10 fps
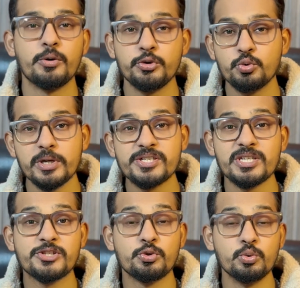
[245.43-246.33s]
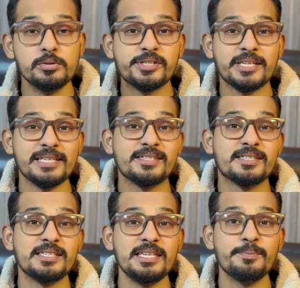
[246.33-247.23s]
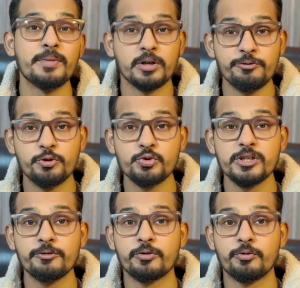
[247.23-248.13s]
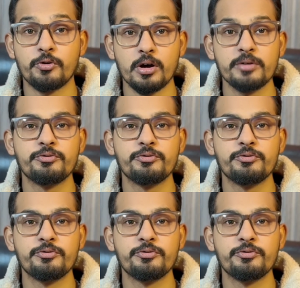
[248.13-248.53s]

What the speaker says: US tax rules can seem confusing for foreign